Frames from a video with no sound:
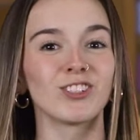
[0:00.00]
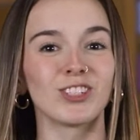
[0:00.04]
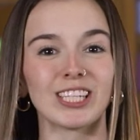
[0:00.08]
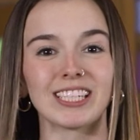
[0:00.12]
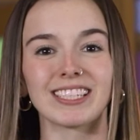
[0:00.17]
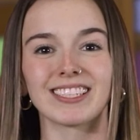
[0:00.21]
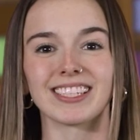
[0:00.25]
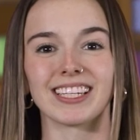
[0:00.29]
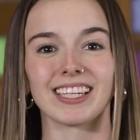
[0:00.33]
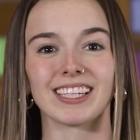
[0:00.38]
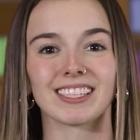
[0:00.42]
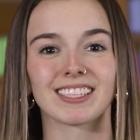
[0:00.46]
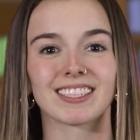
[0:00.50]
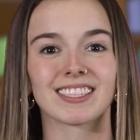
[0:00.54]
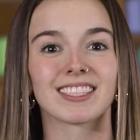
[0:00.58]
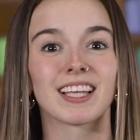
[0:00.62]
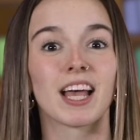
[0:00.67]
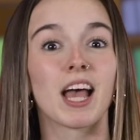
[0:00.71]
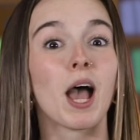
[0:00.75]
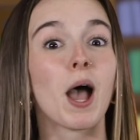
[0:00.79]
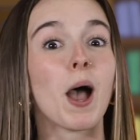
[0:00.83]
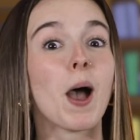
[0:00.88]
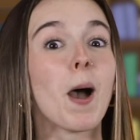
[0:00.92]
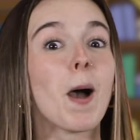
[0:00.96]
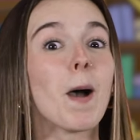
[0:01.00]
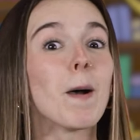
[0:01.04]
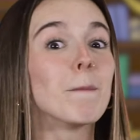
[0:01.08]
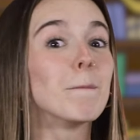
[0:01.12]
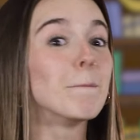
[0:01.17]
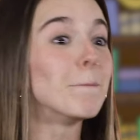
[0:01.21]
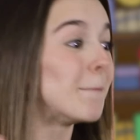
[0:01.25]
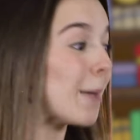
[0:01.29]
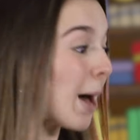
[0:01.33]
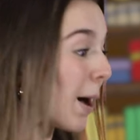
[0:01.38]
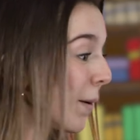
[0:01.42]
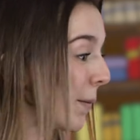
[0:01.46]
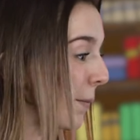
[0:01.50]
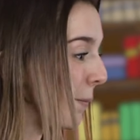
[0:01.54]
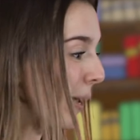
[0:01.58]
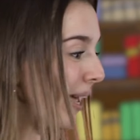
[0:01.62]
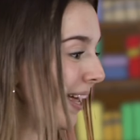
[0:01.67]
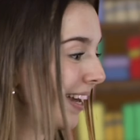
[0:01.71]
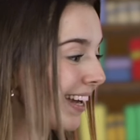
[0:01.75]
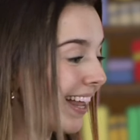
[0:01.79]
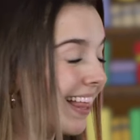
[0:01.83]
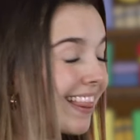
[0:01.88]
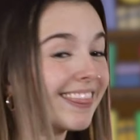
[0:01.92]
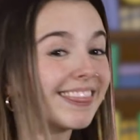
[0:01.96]
Jesus.
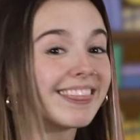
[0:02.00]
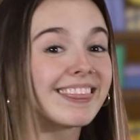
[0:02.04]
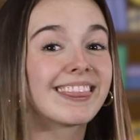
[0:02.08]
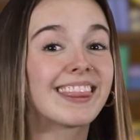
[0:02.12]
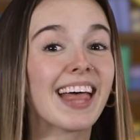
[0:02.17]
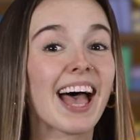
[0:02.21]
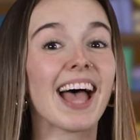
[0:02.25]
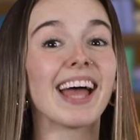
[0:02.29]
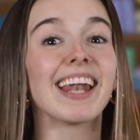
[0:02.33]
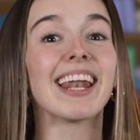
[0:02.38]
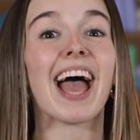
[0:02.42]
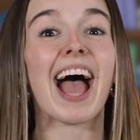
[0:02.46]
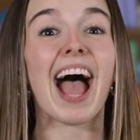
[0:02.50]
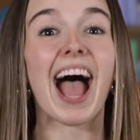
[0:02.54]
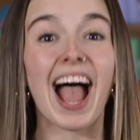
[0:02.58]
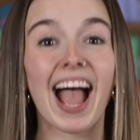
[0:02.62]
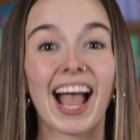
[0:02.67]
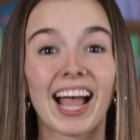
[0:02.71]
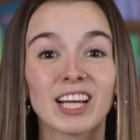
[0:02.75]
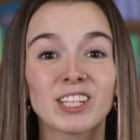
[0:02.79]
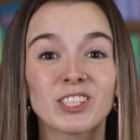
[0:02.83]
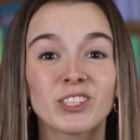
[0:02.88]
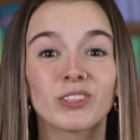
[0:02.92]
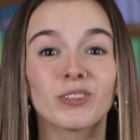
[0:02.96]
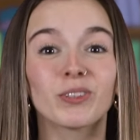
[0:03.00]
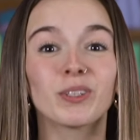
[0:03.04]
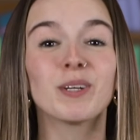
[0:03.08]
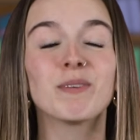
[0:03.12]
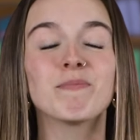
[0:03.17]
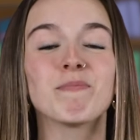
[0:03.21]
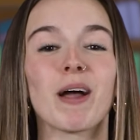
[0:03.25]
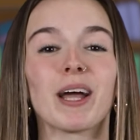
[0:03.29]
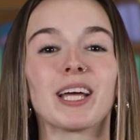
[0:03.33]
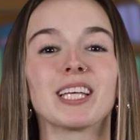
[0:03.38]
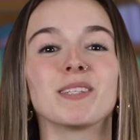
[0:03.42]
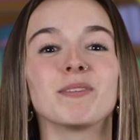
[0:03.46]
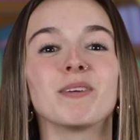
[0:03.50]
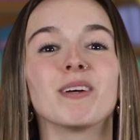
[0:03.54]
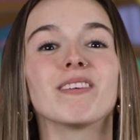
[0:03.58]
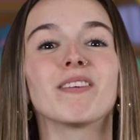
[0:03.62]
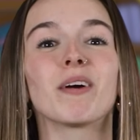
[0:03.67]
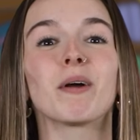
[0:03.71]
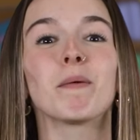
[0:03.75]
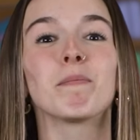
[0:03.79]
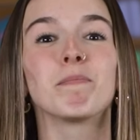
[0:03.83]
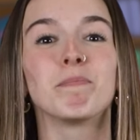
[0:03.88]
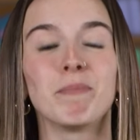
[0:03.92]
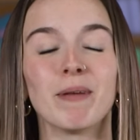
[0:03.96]
Melman, that actually reminds me of
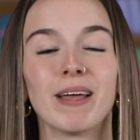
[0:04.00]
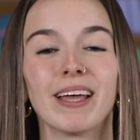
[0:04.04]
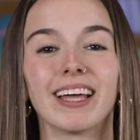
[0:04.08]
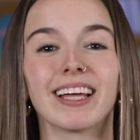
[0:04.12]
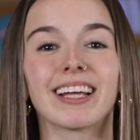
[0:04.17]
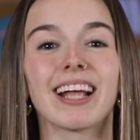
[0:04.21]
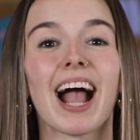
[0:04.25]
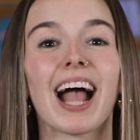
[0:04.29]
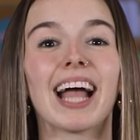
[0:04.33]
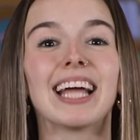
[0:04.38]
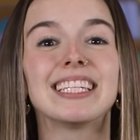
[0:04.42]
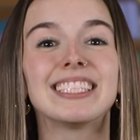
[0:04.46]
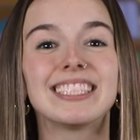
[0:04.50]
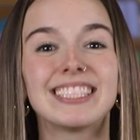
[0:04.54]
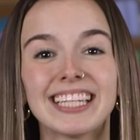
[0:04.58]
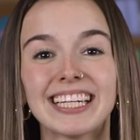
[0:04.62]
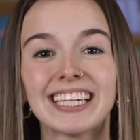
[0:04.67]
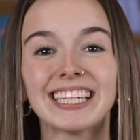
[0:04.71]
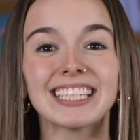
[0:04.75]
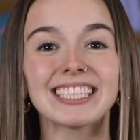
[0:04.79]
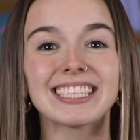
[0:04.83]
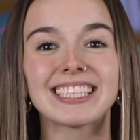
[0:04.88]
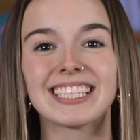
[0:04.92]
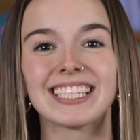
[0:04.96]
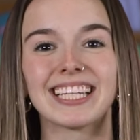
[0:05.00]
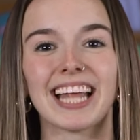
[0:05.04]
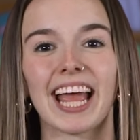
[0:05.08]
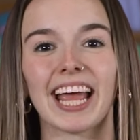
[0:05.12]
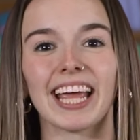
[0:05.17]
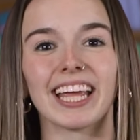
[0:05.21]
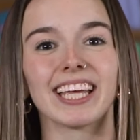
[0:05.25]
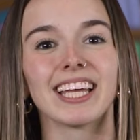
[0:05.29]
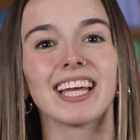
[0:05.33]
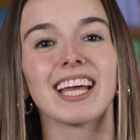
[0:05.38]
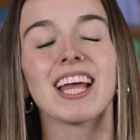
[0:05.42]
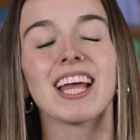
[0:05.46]
our big idea today.